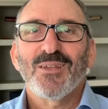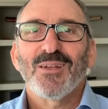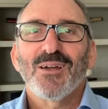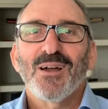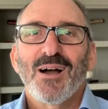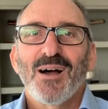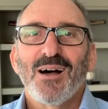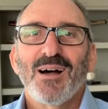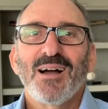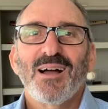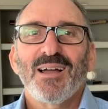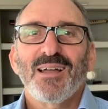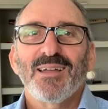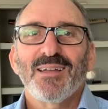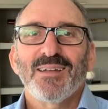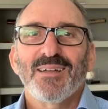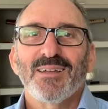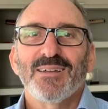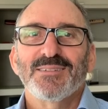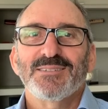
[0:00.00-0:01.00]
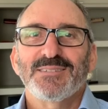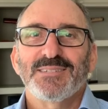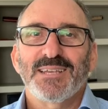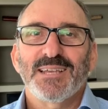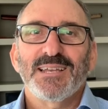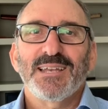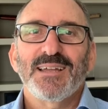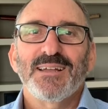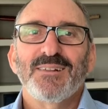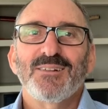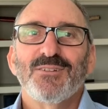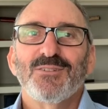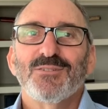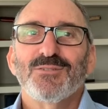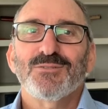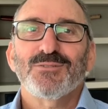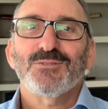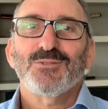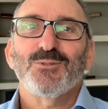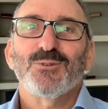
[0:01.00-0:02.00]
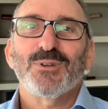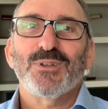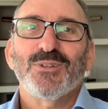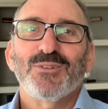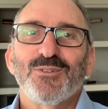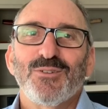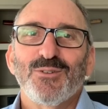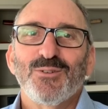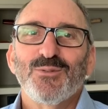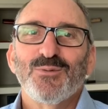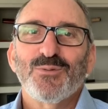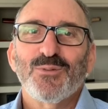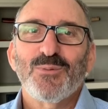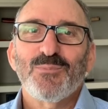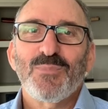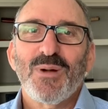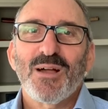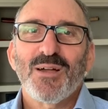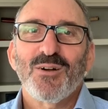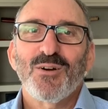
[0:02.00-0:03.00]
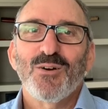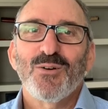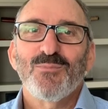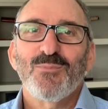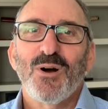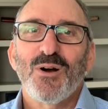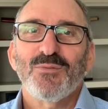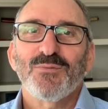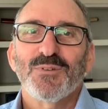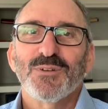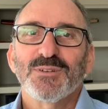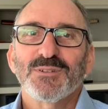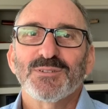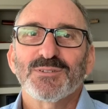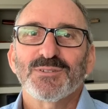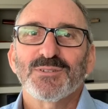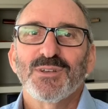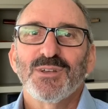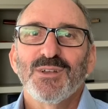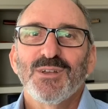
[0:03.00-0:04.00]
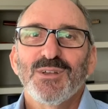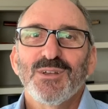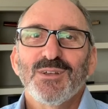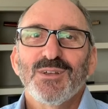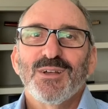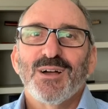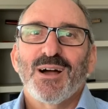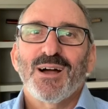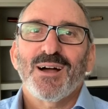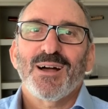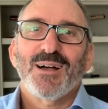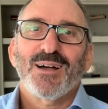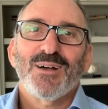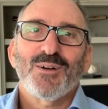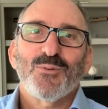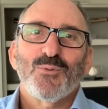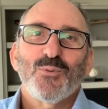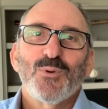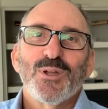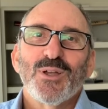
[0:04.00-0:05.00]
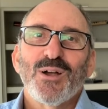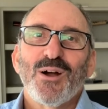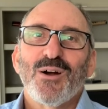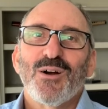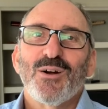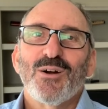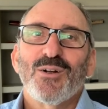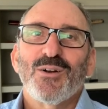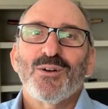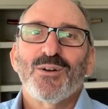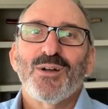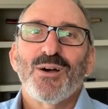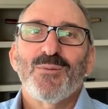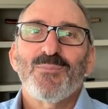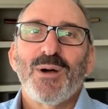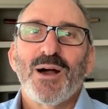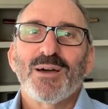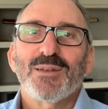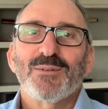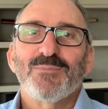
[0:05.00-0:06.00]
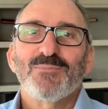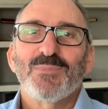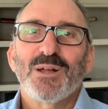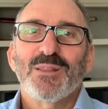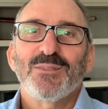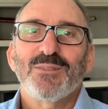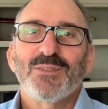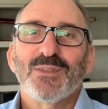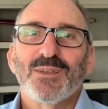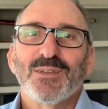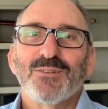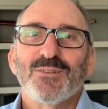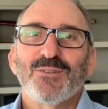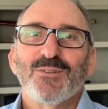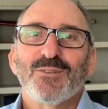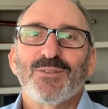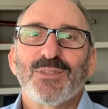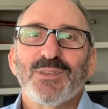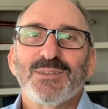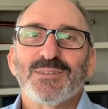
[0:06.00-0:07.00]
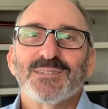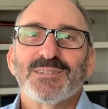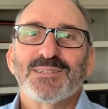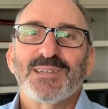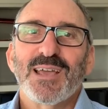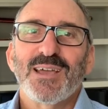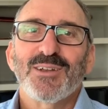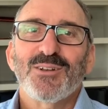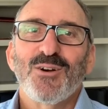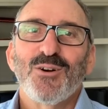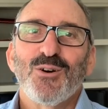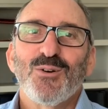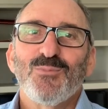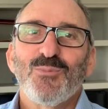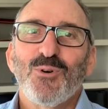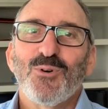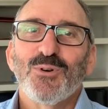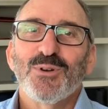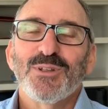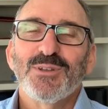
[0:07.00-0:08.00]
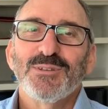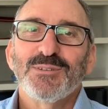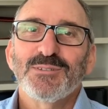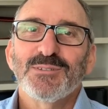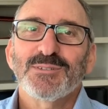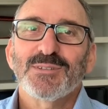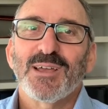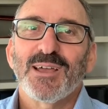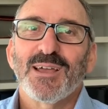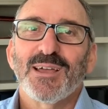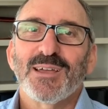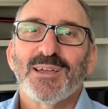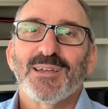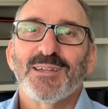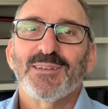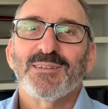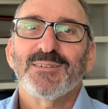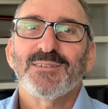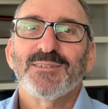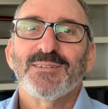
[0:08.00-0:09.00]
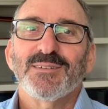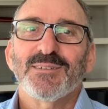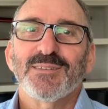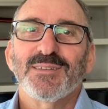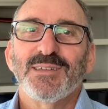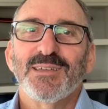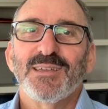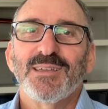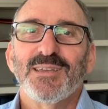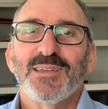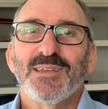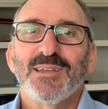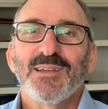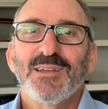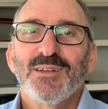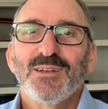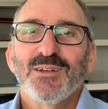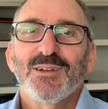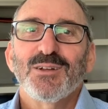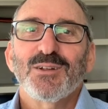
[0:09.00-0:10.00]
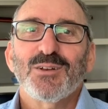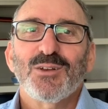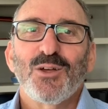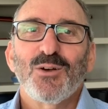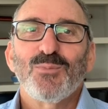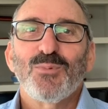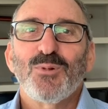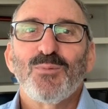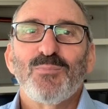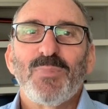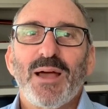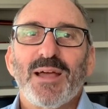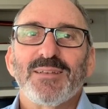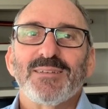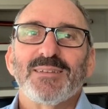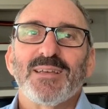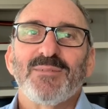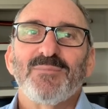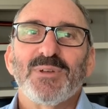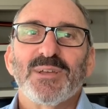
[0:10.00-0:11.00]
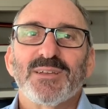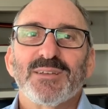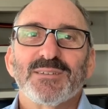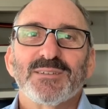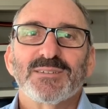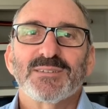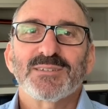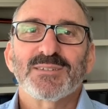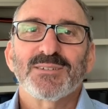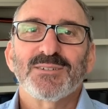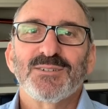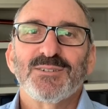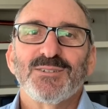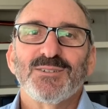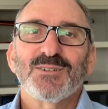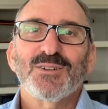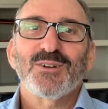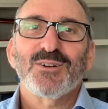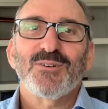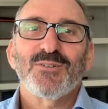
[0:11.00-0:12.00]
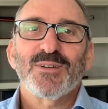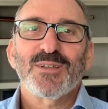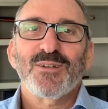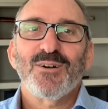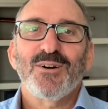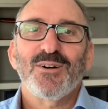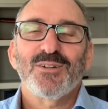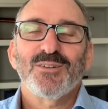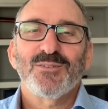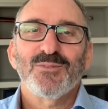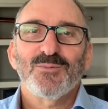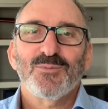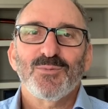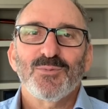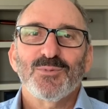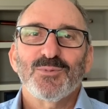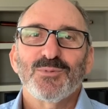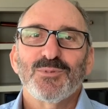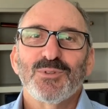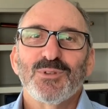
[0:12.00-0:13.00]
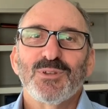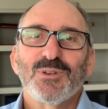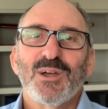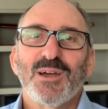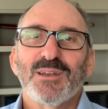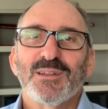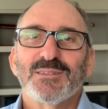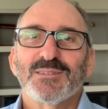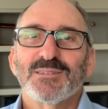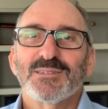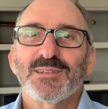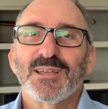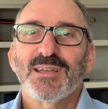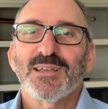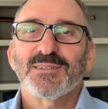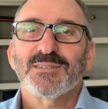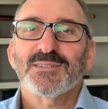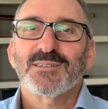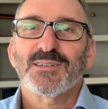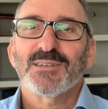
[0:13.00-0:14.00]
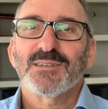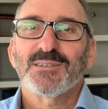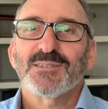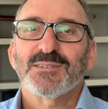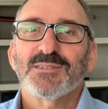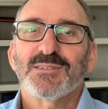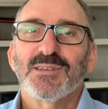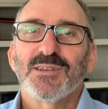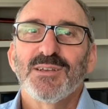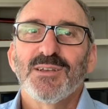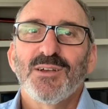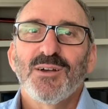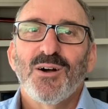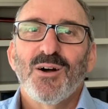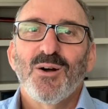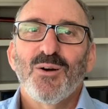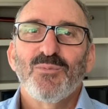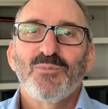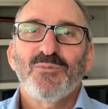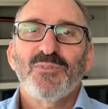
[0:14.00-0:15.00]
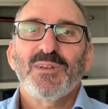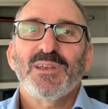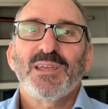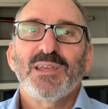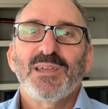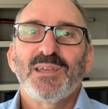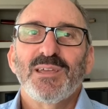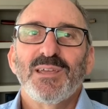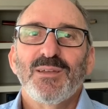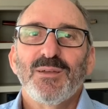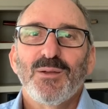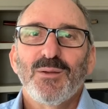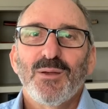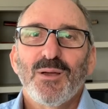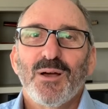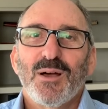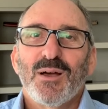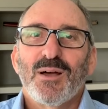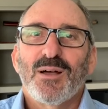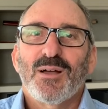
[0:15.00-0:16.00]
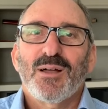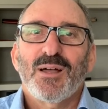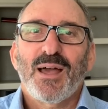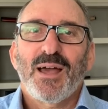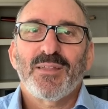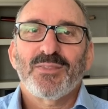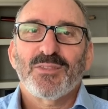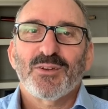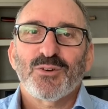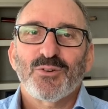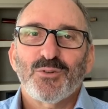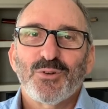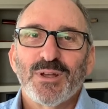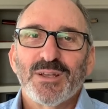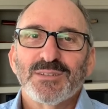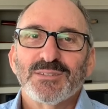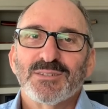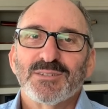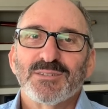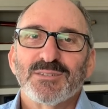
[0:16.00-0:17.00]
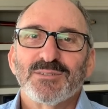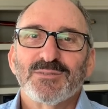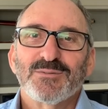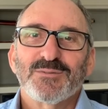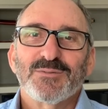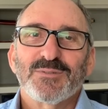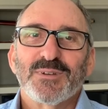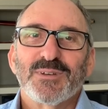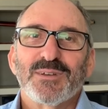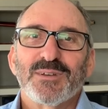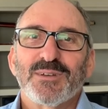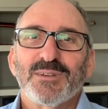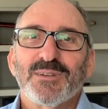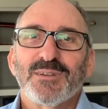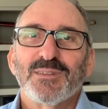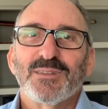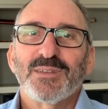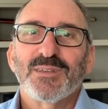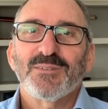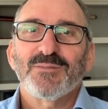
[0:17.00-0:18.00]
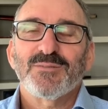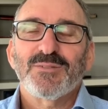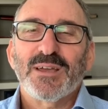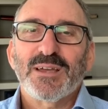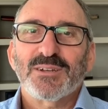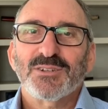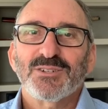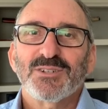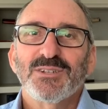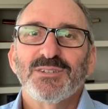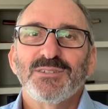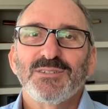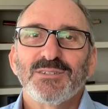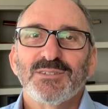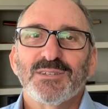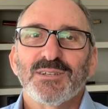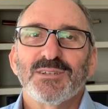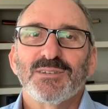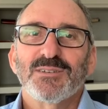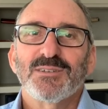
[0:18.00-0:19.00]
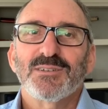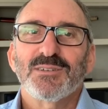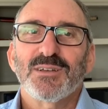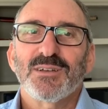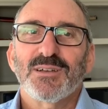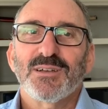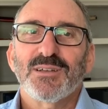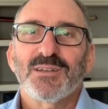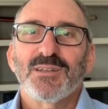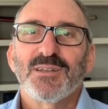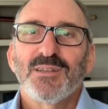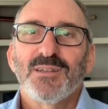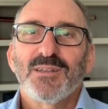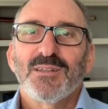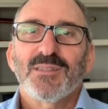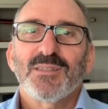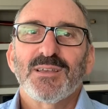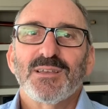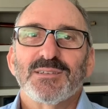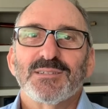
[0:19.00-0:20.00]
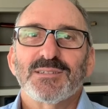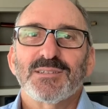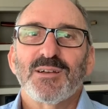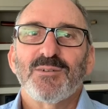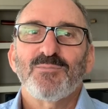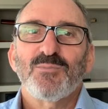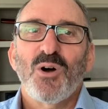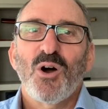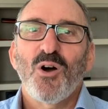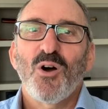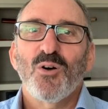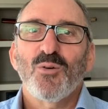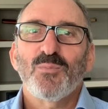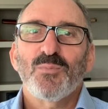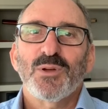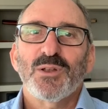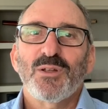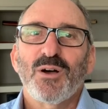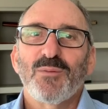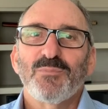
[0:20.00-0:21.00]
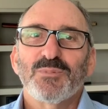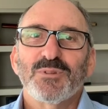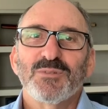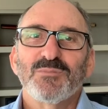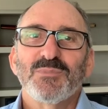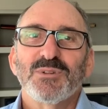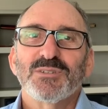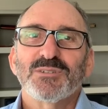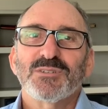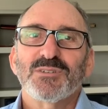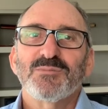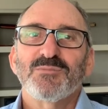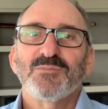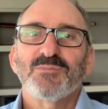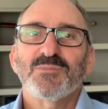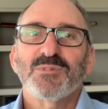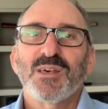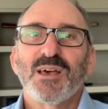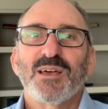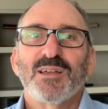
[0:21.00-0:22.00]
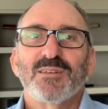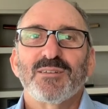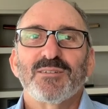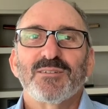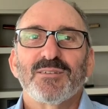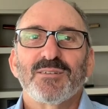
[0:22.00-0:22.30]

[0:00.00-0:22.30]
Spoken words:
Hi, it's Hillel talking to you from my home office. We are about a month into the stay-at-home orders, and the global pandemic is still going on. The United States is hopefully at the crest of the infections, and there's some hope and optimism that